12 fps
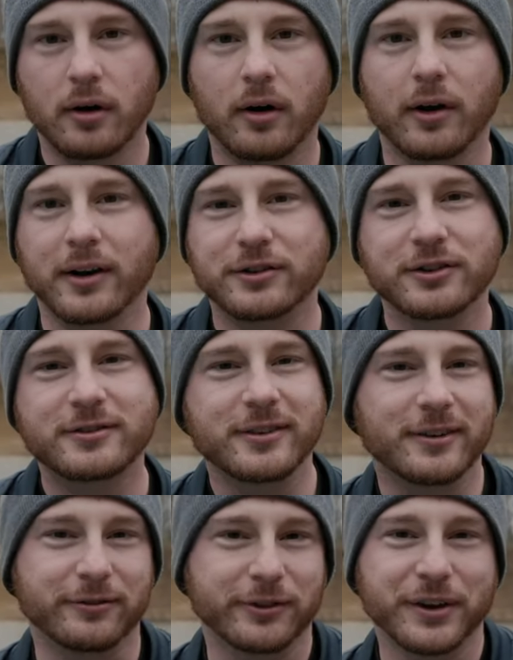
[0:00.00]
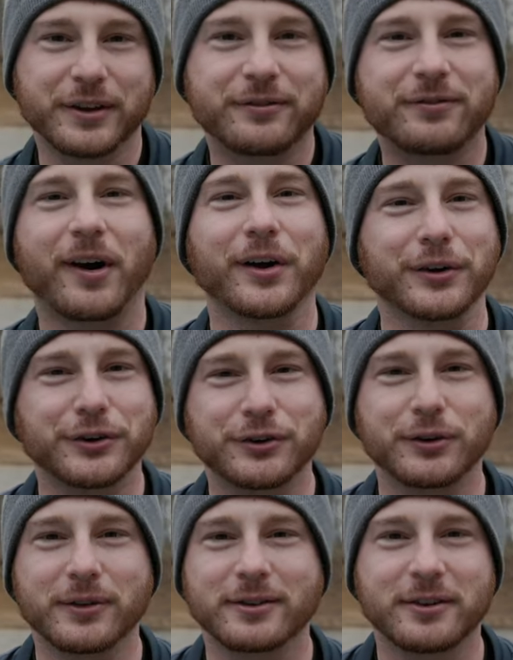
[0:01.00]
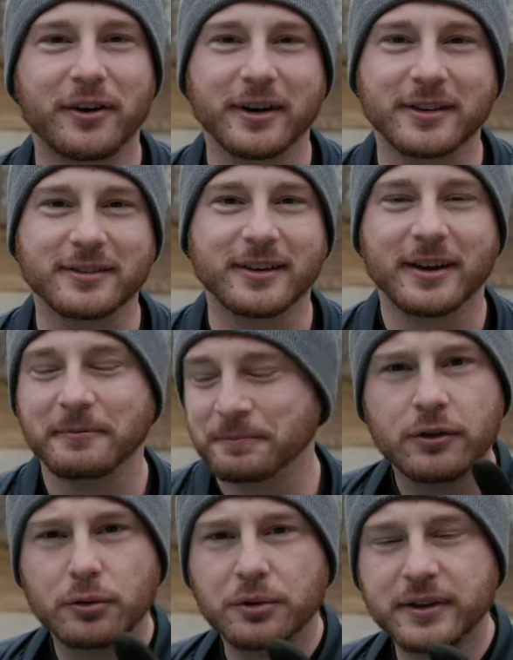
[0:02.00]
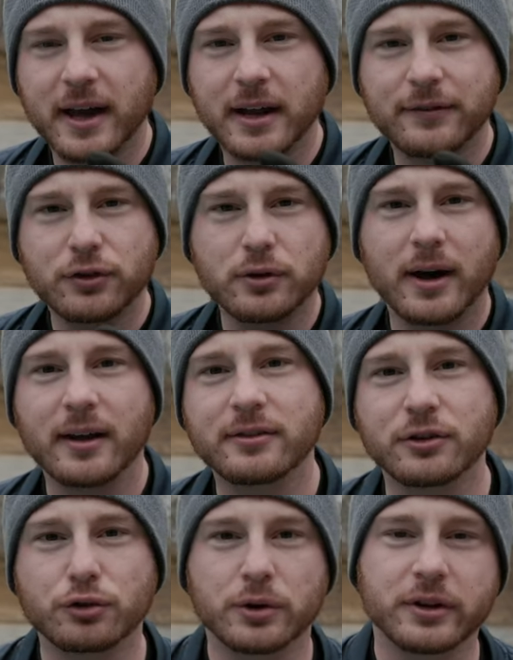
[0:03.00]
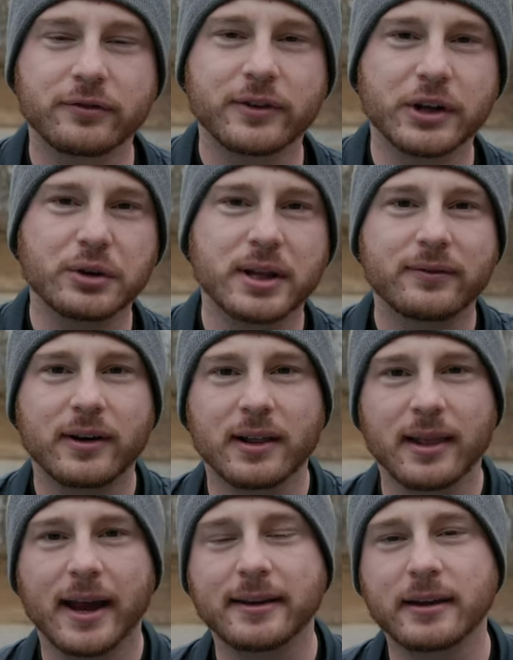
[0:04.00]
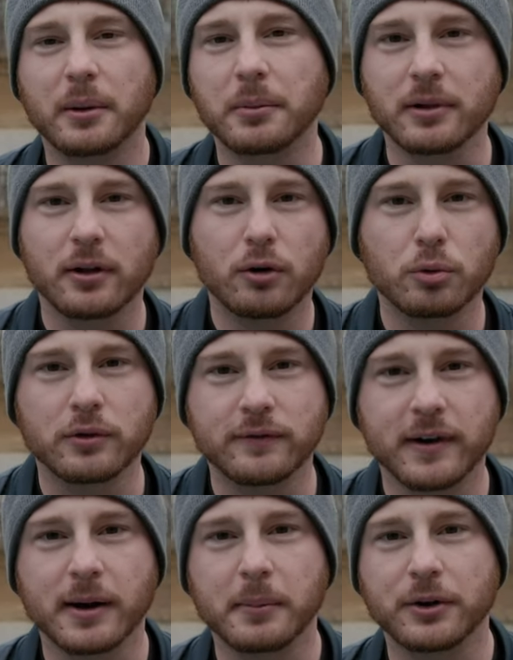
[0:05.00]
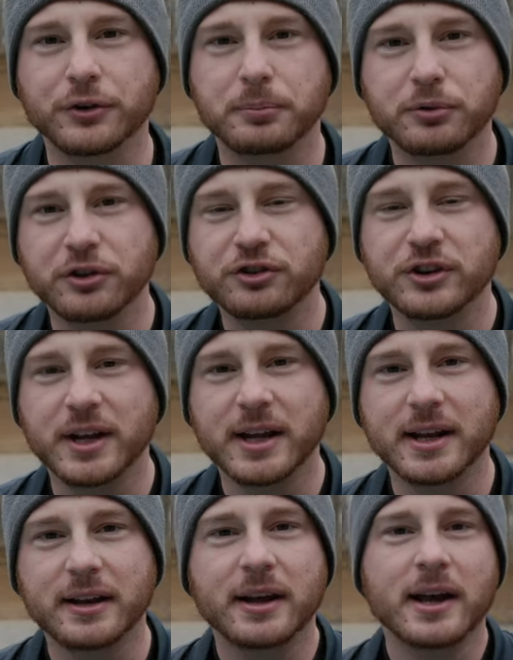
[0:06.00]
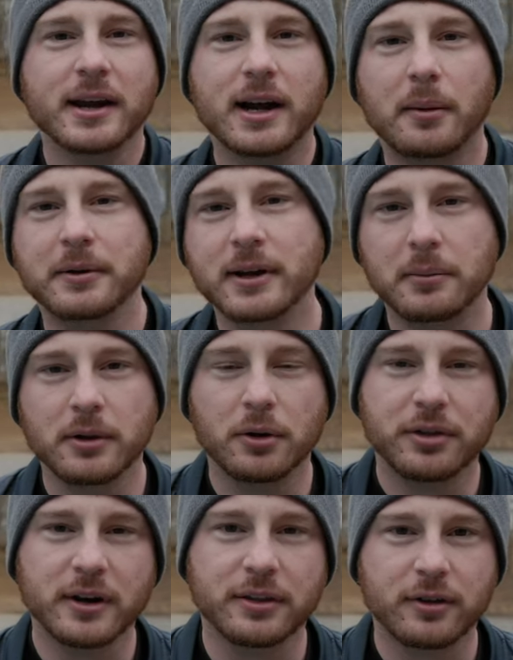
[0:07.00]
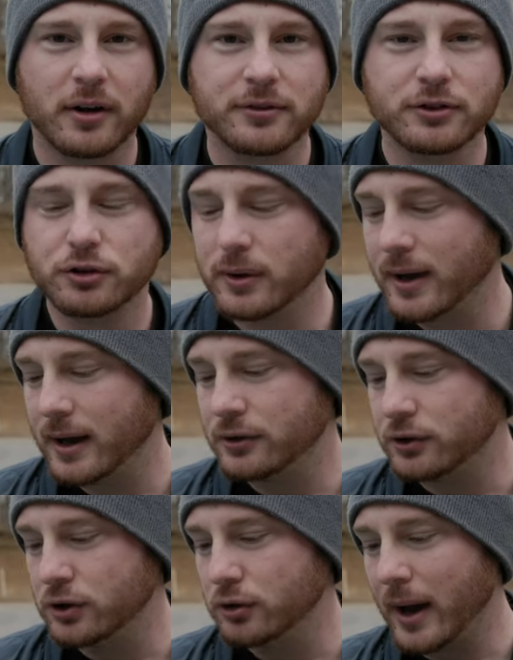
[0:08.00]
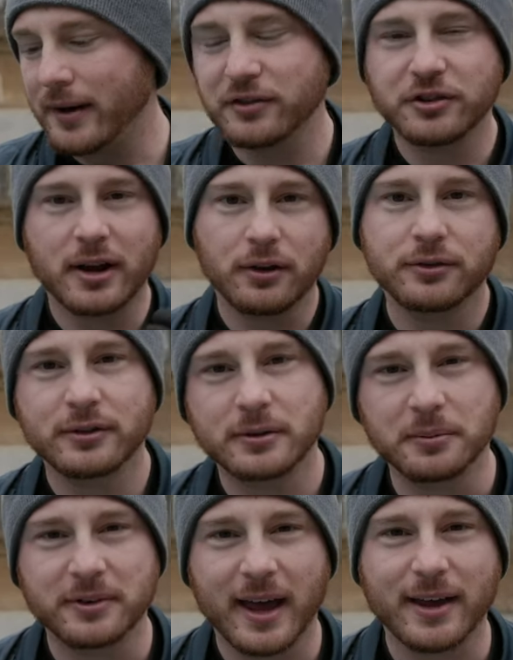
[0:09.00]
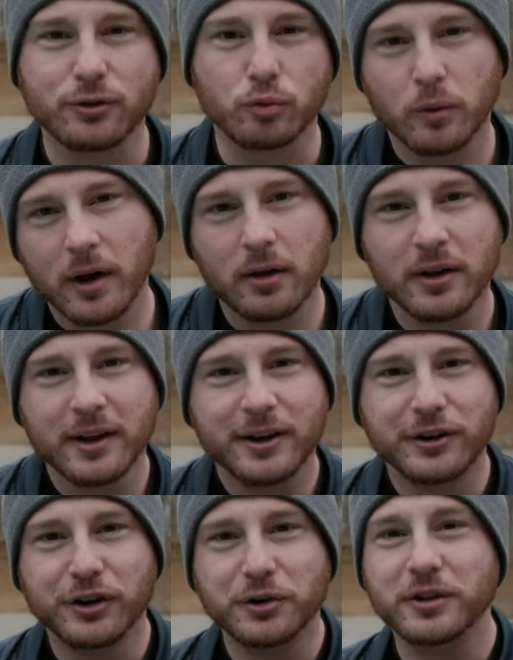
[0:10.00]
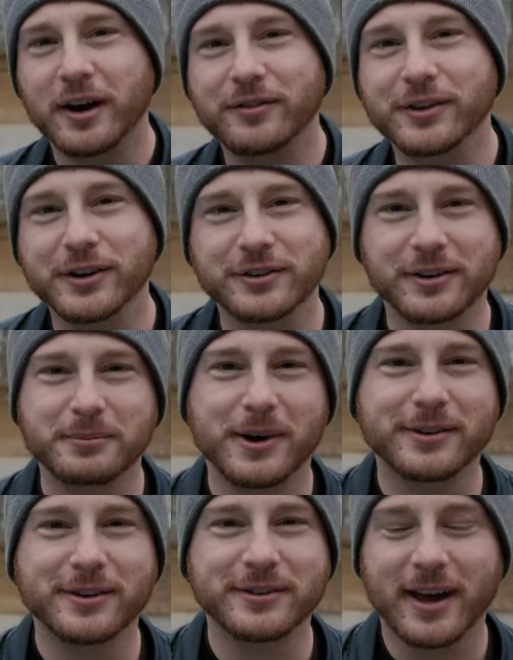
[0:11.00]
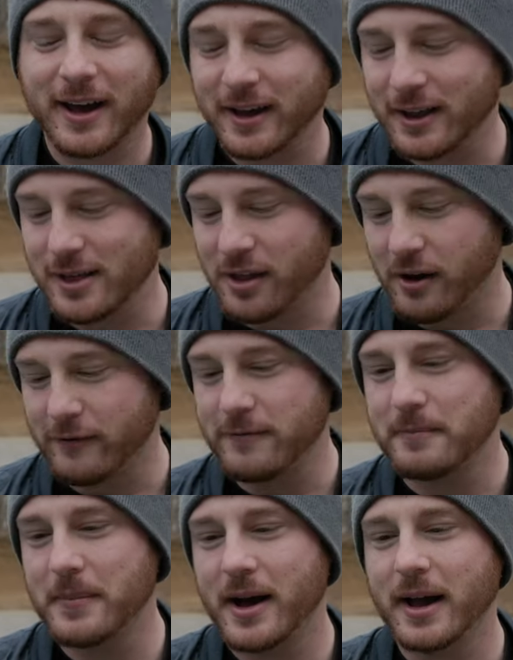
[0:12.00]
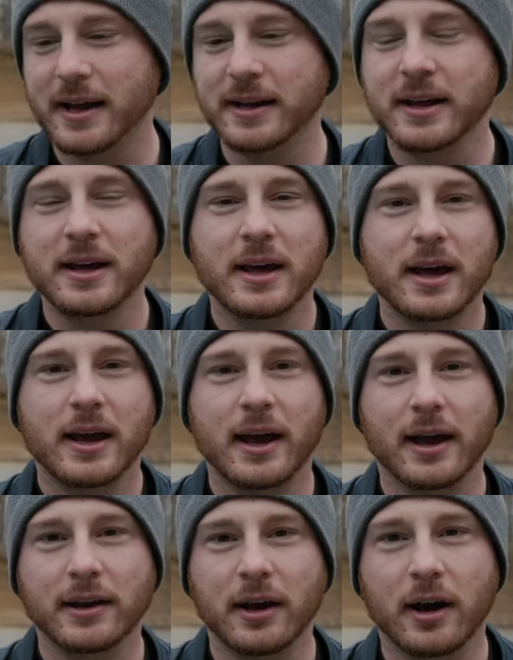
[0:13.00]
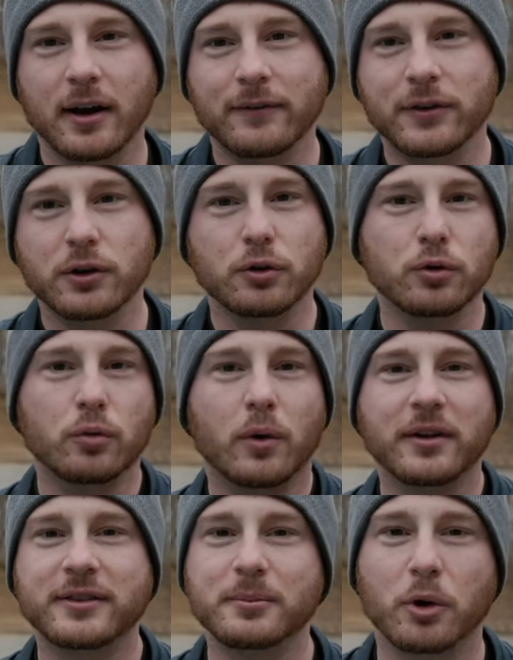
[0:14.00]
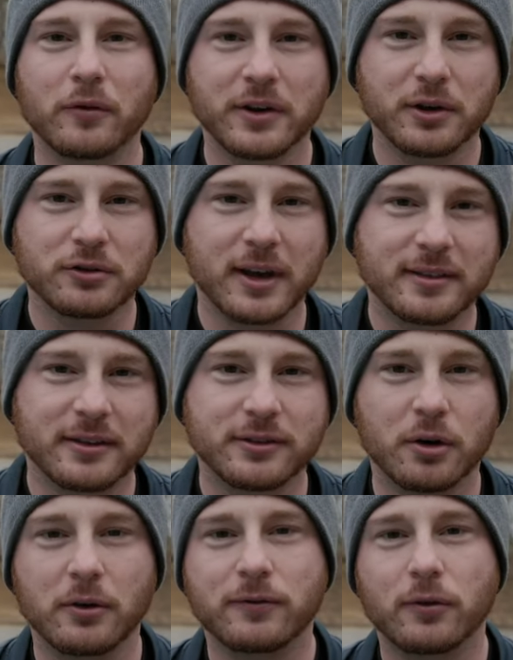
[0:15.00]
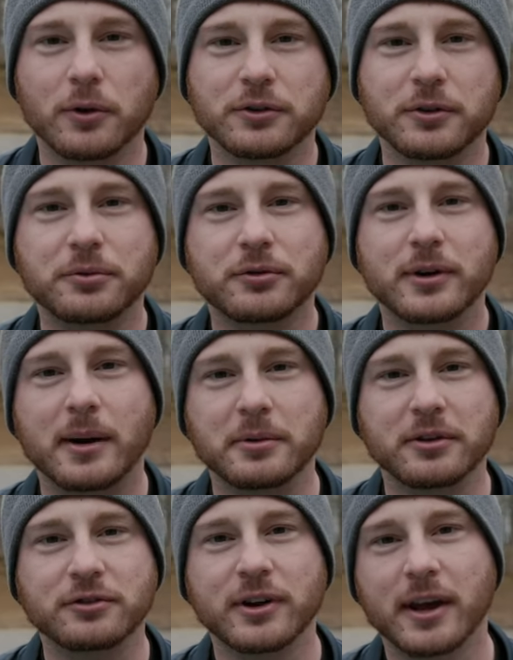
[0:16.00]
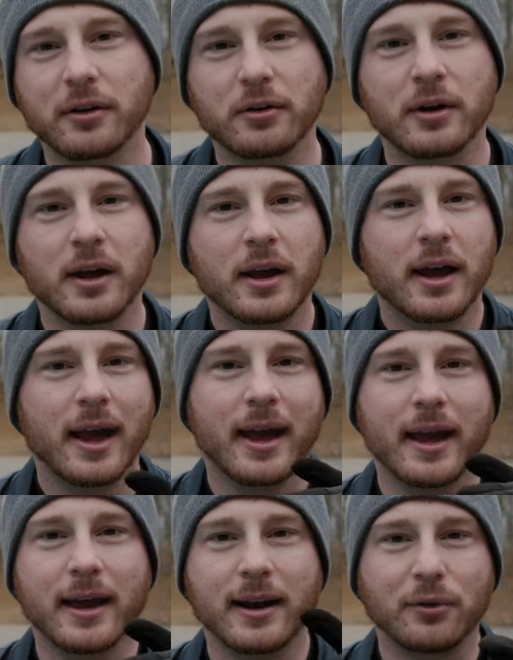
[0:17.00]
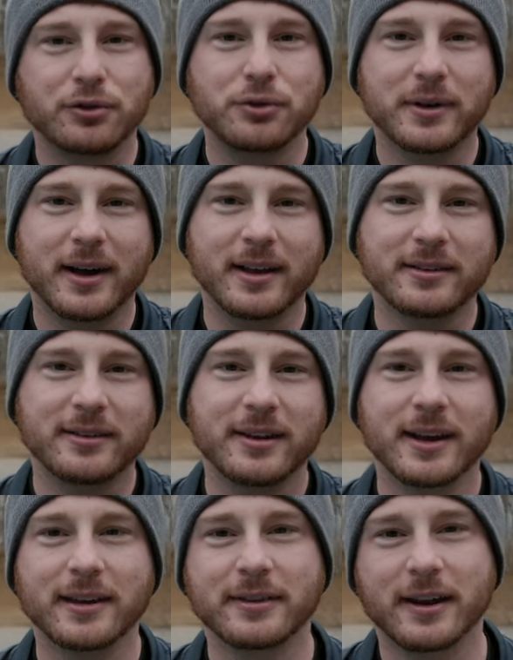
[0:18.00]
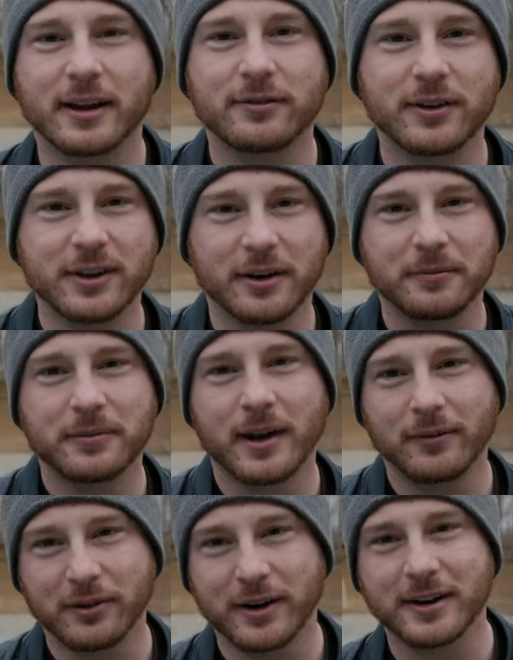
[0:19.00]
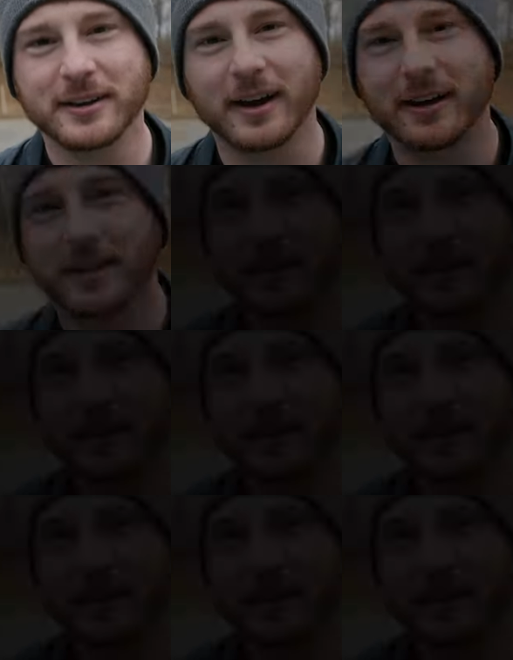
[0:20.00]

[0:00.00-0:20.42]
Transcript: are just really fun to shoot. That's all I can say. So with that, if you guys enjoyed this video, leave a like down below. Would very much appreciate it. Comment down below with any thoughts that you had. Do you have a Shadow Systems as well? Do you love yours as much as I love mine? And if you want to see more videos like this going forward, subscribe to the channel, and I'll see you guys in the next video. Have a great day.